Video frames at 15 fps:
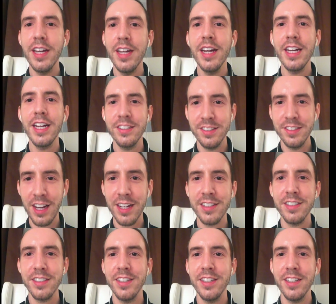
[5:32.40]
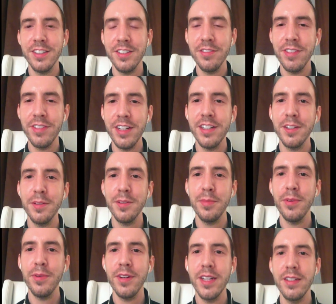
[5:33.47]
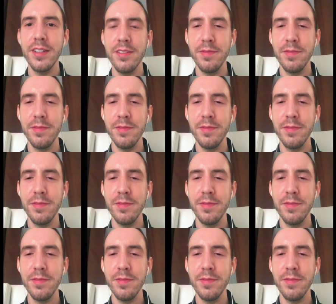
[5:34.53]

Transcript: Exactly. That's a very good point.